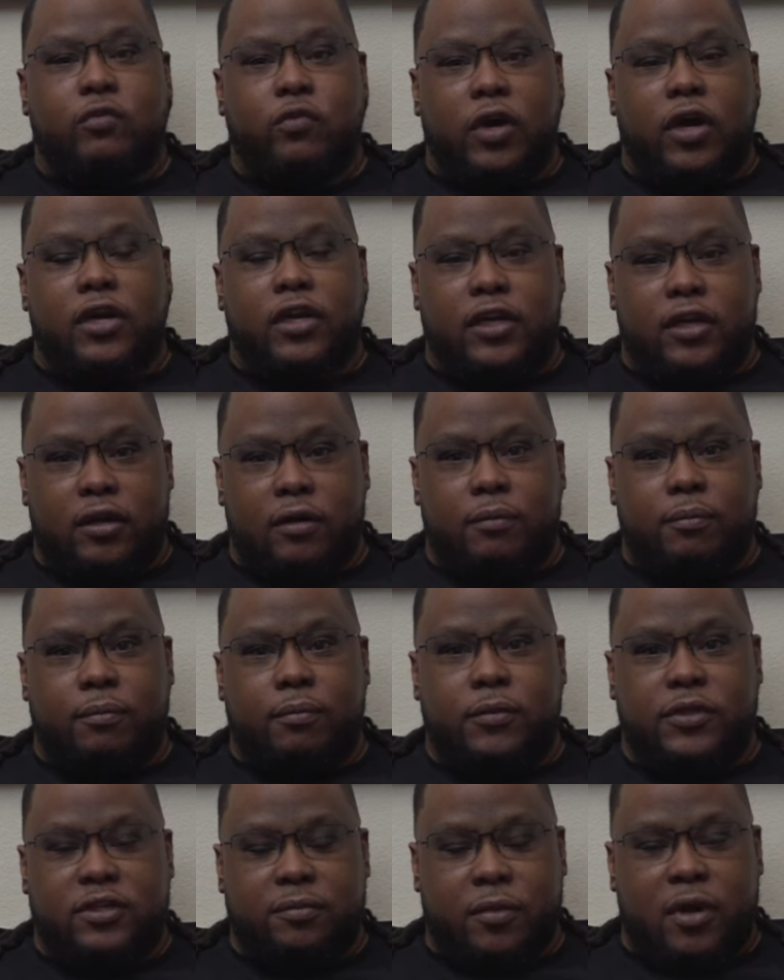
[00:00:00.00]
run him
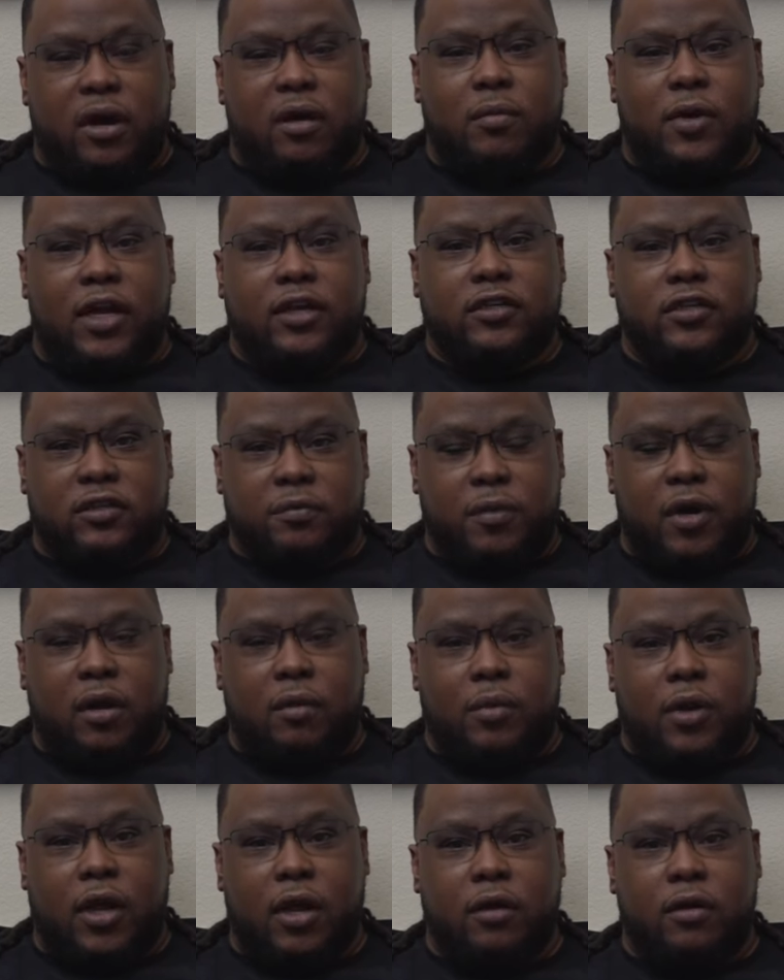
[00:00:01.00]
small block to small
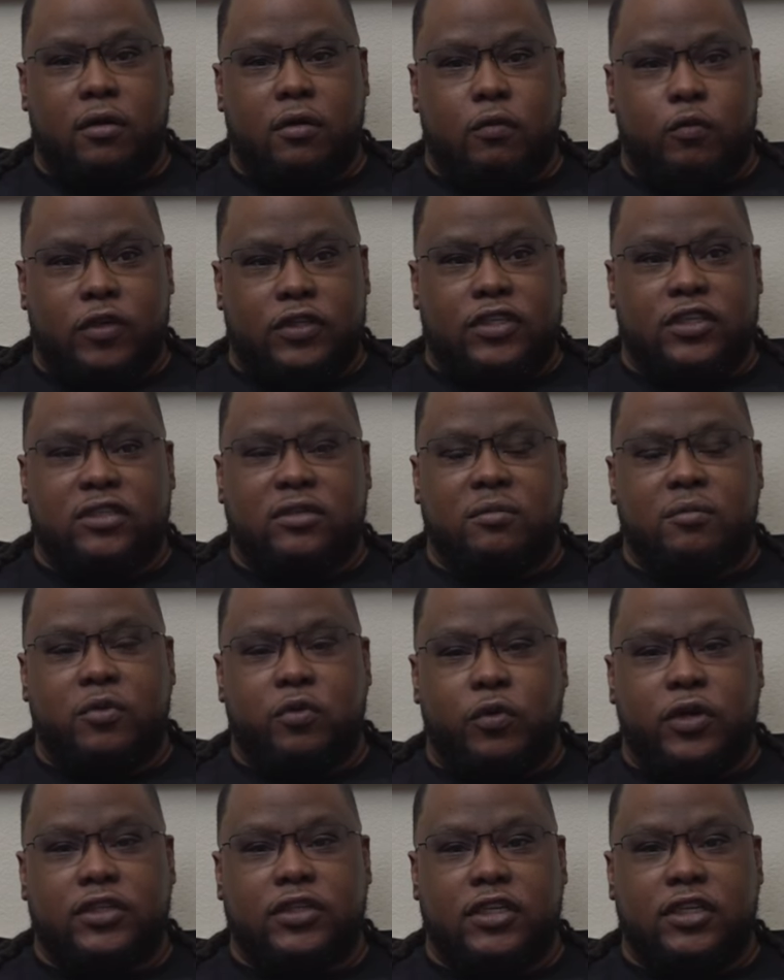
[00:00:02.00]
block, one system to
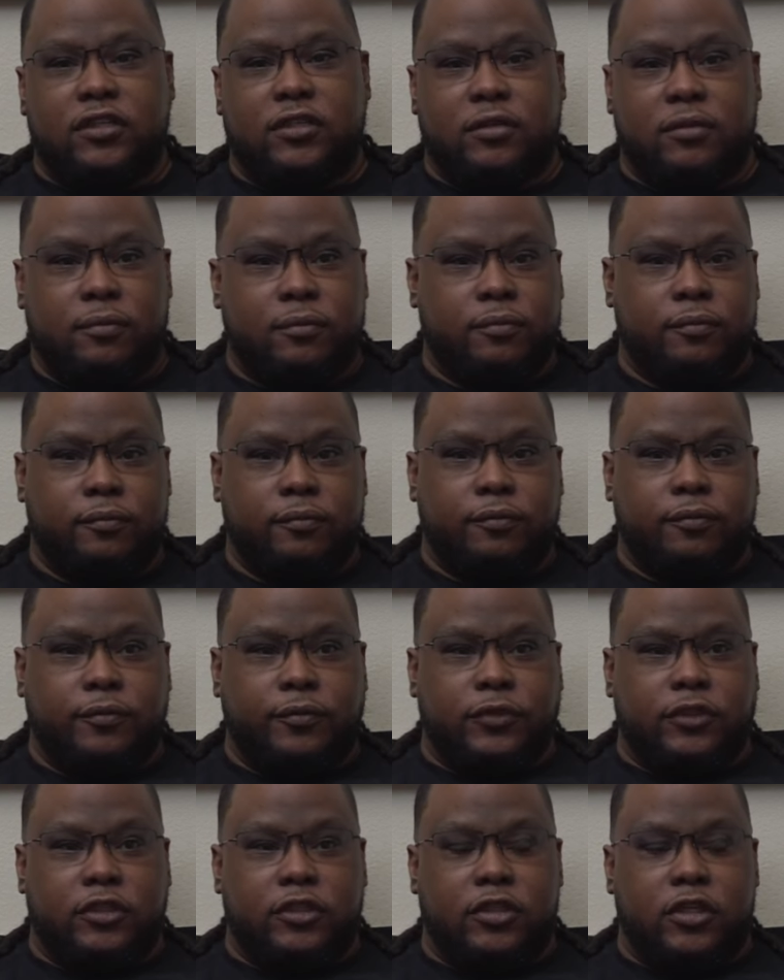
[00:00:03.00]
one system.
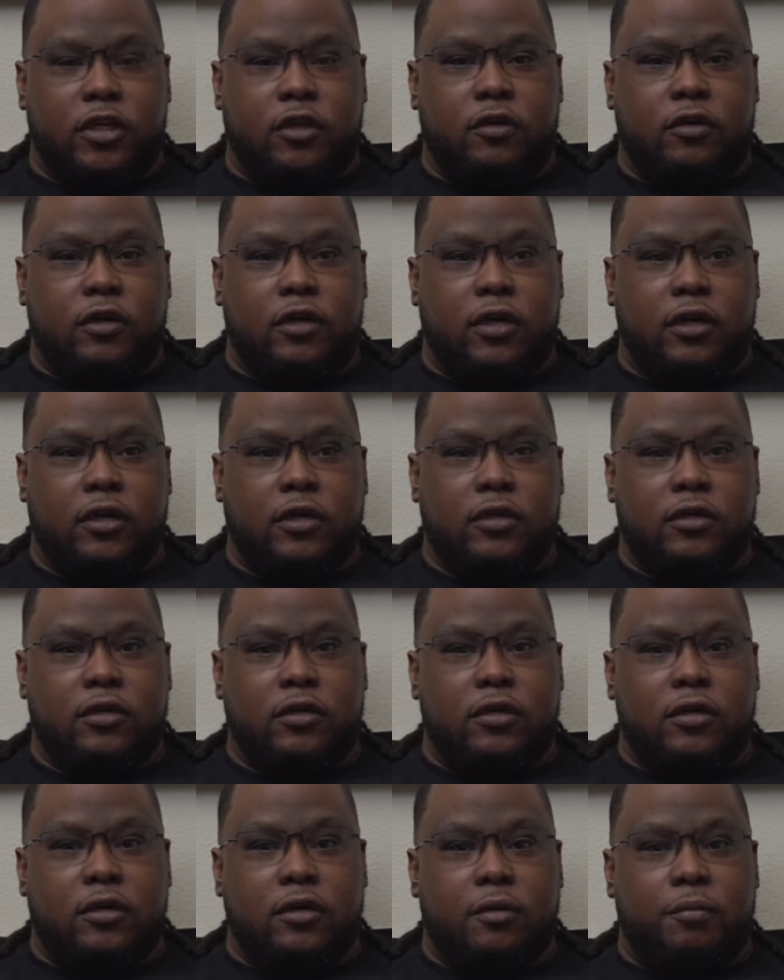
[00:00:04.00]
Yeah. You know,
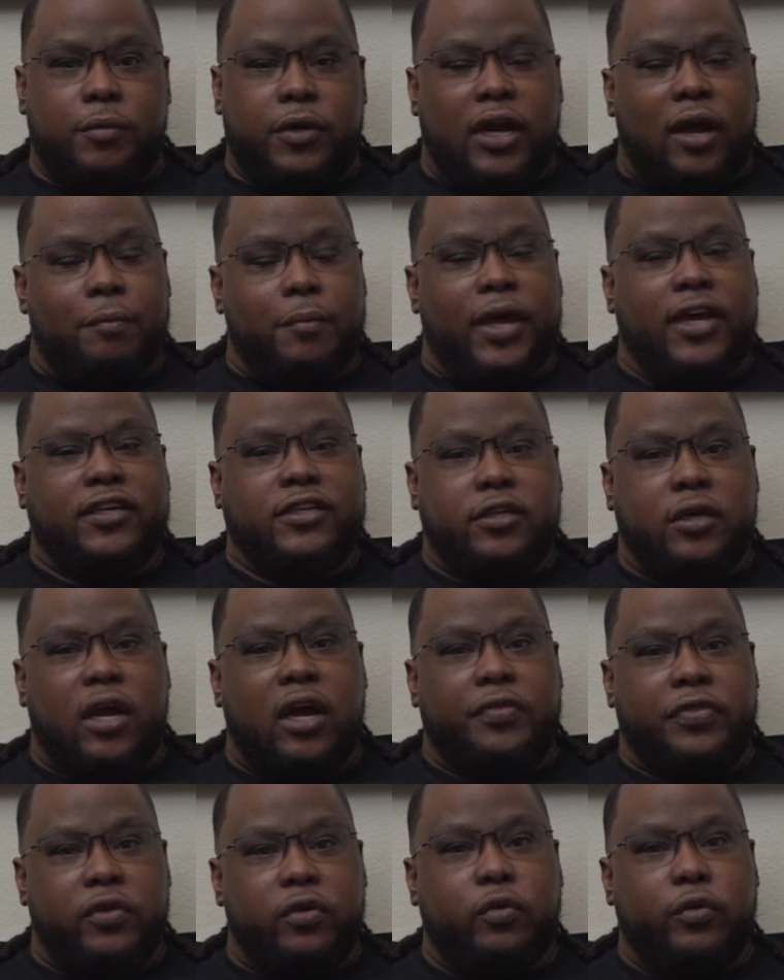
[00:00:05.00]
but I made sure
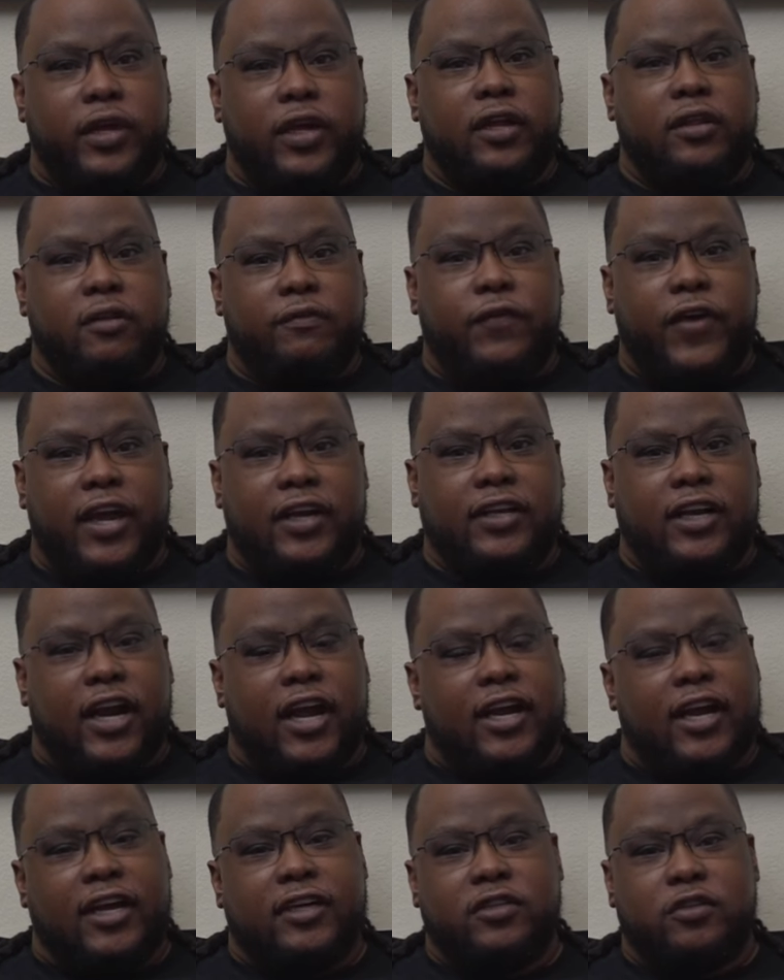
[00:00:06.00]
I threw in the fact that I
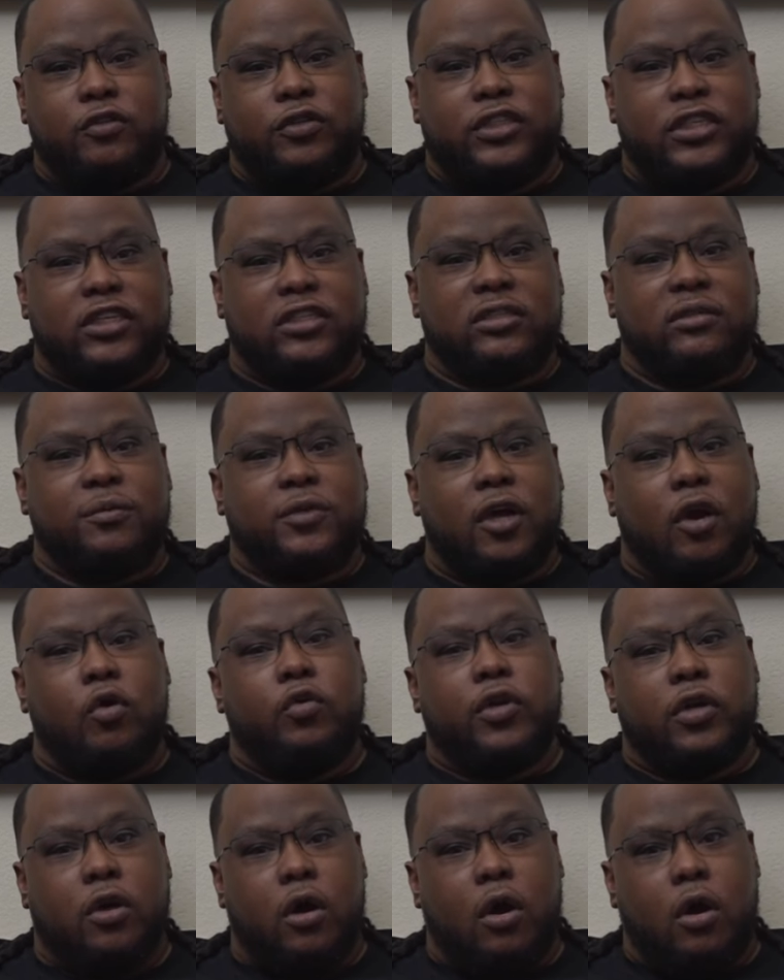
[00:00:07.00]
got two systems
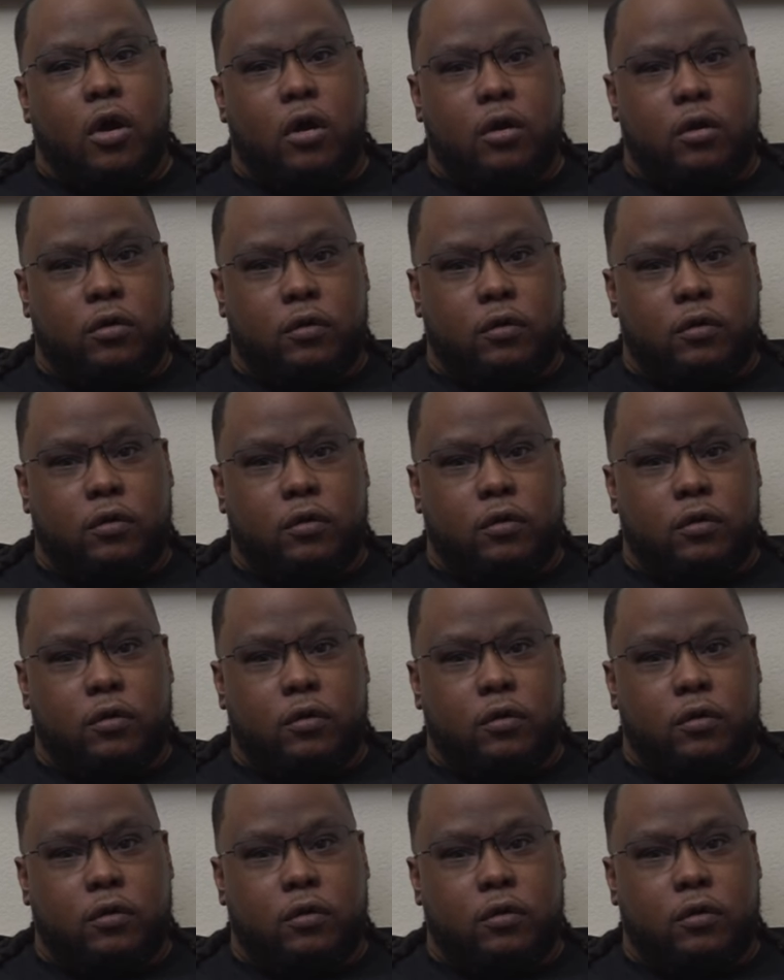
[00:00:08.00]
on the car,